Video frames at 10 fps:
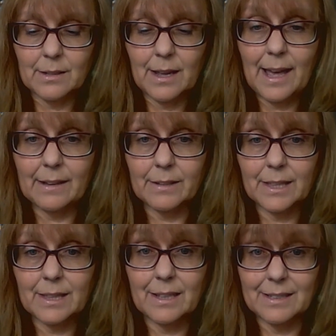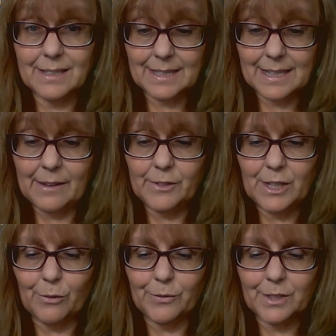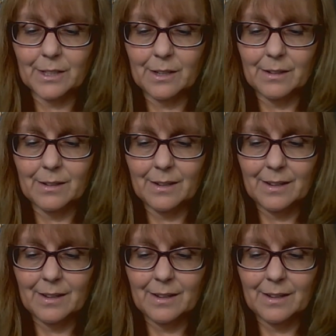a health and safety officer,